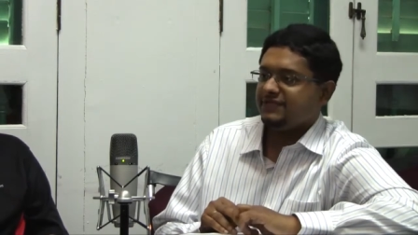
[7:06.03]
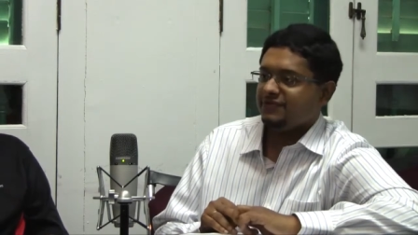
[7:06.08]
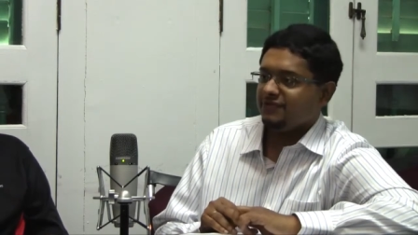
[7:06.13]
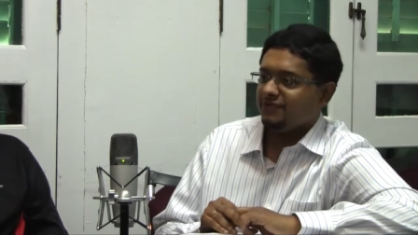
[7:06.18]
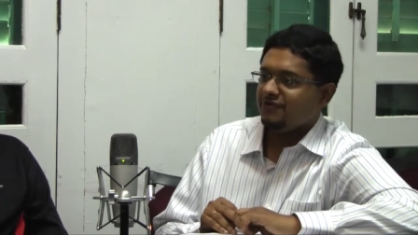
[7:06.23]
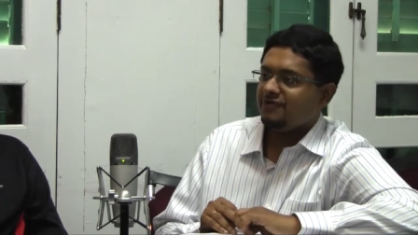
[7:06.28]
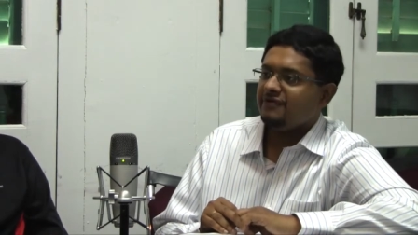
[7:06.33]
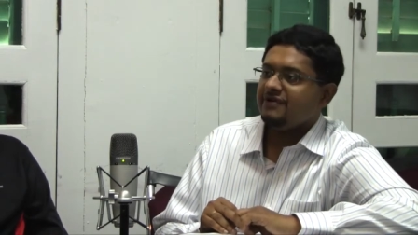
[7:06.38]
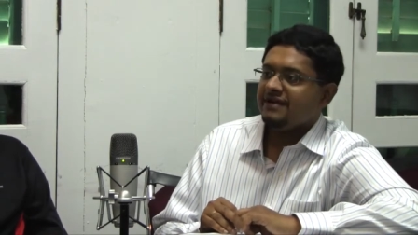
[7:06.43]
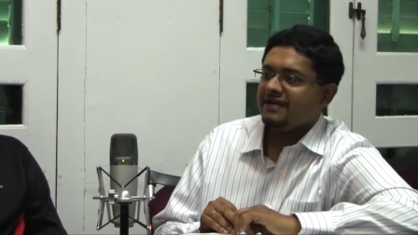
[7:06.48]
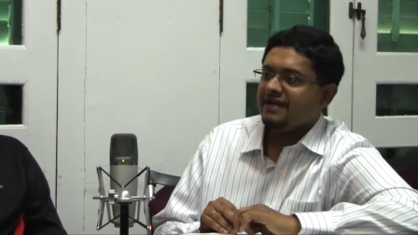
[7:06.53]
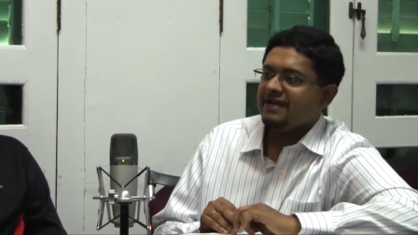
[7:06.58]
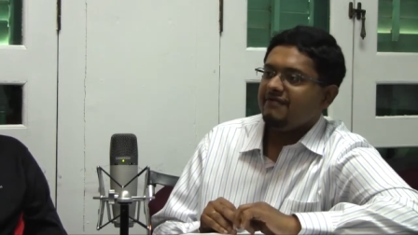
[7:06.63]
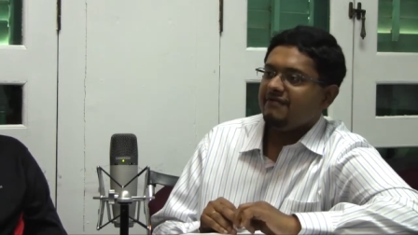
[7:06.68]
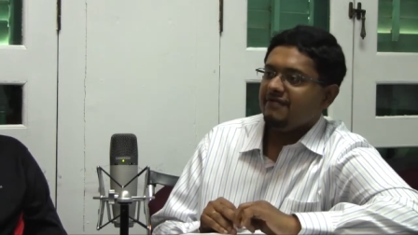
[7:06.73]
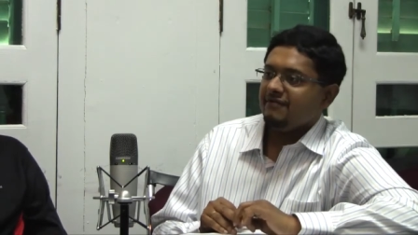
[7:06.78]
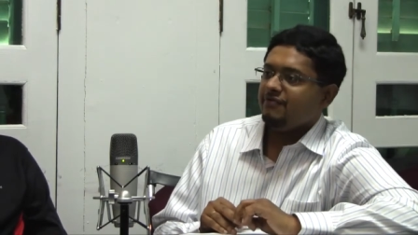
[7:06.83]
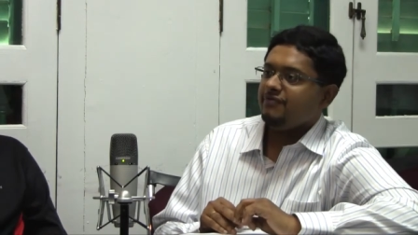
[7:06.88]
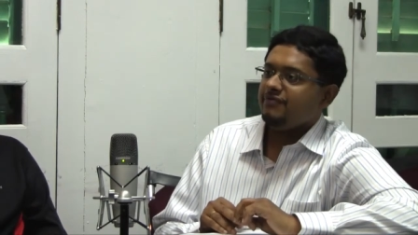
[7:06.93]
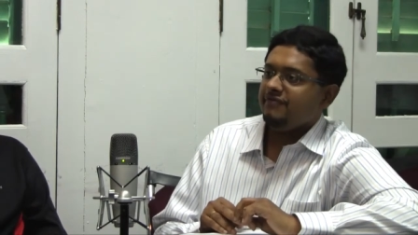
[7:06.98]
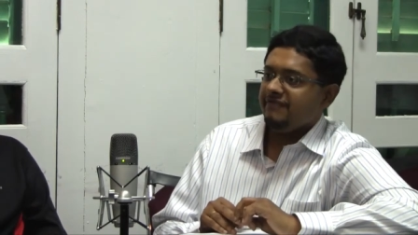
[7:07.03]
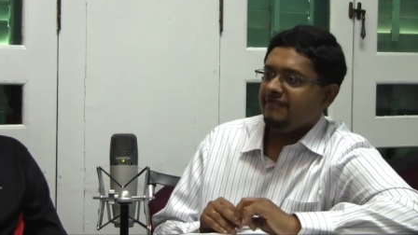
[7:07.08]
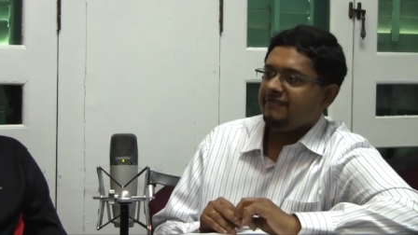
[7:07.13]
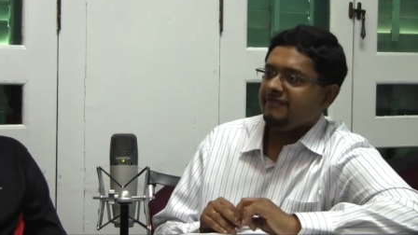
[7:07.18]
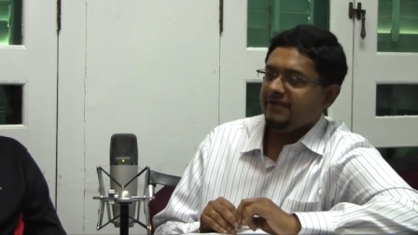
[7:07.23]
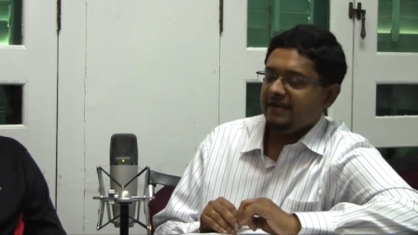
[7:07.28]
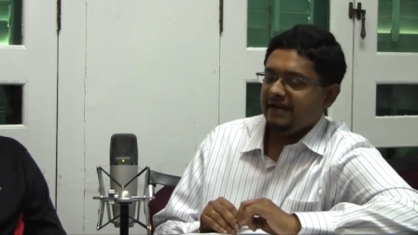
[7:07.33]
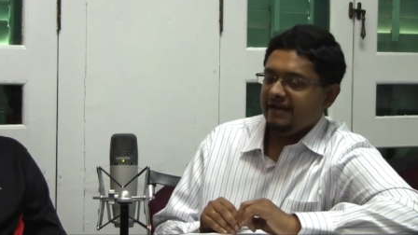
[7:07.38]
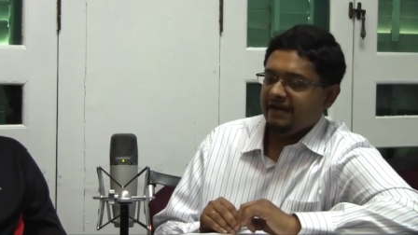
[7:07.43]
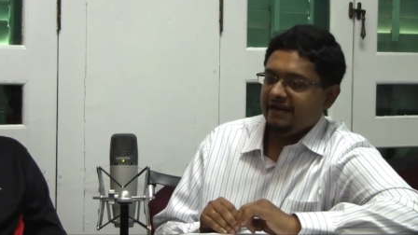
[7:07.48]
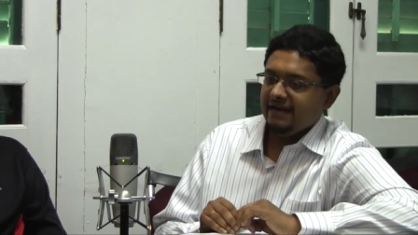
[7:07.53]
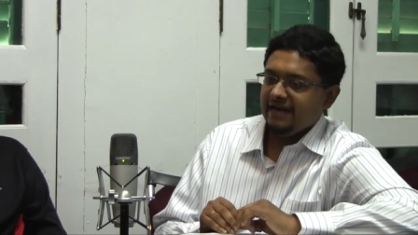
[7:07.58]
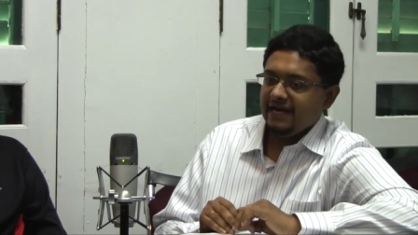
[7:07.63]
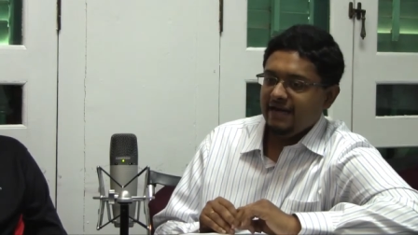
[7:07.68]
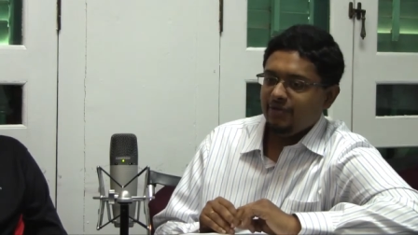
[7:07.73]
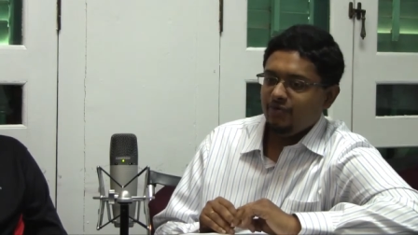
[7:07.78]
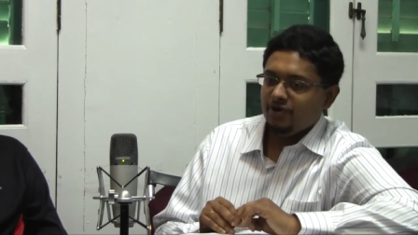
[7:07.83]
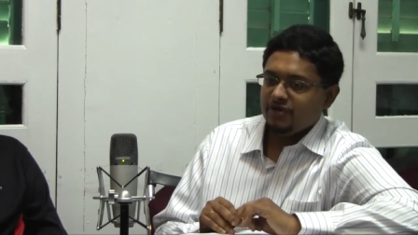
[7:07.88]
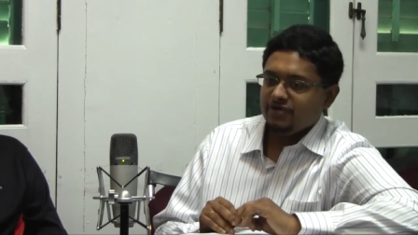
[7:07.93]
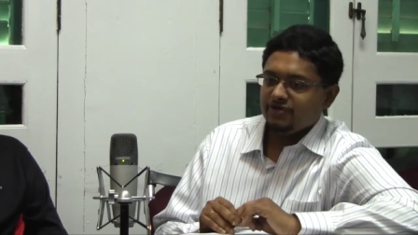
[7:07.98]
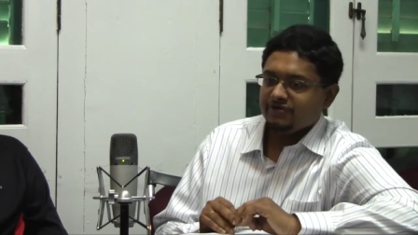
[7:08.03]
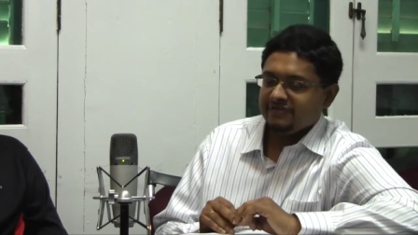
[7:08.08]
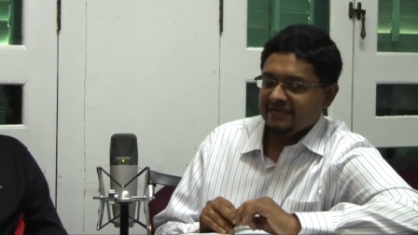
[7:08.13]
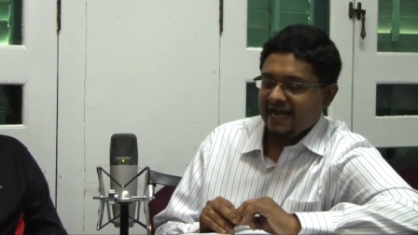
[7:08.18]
So you really want to